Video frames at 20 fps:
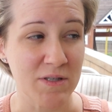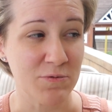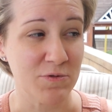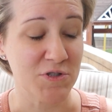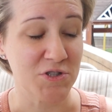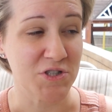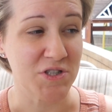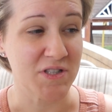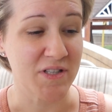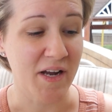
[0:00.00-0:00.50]
It was
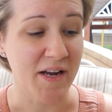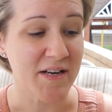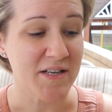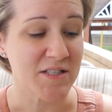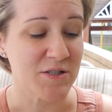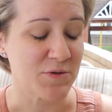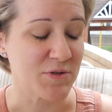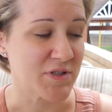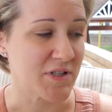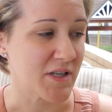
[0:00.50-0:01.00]
just nice.
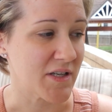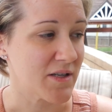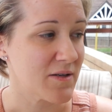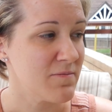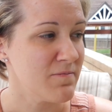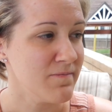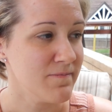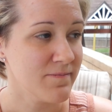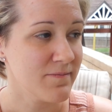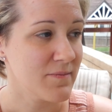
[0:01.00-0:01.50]
It was like
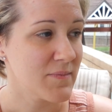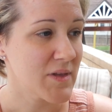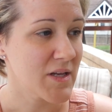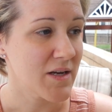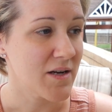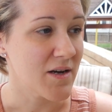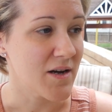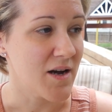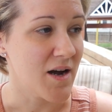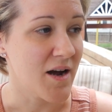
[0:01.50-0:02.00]

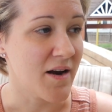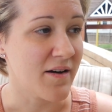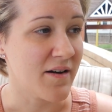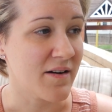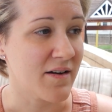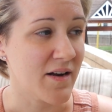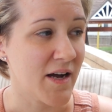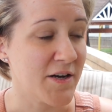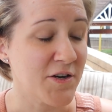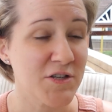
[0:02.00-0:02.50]

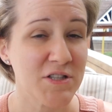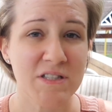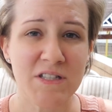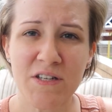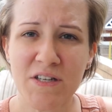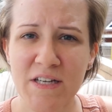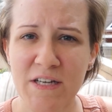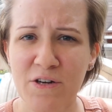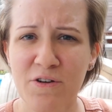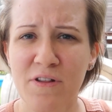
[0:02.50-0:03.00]
I could
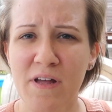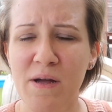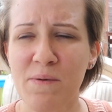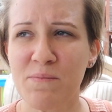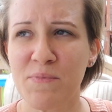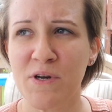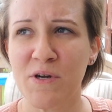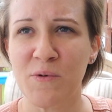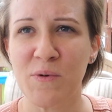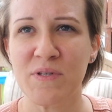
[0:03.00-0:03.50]
still hear them,
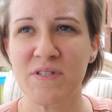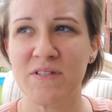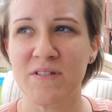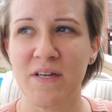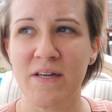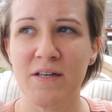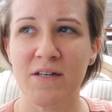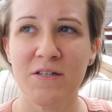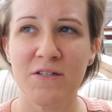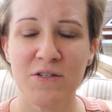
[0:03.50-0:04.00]
but it wasn't
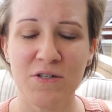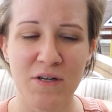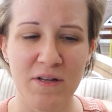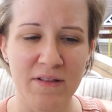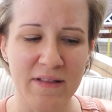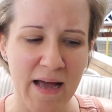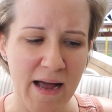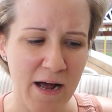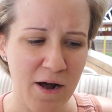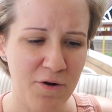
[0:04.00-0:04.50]
like
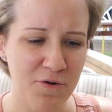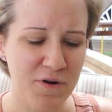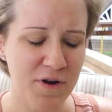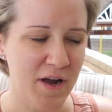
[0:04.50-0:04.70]
loud.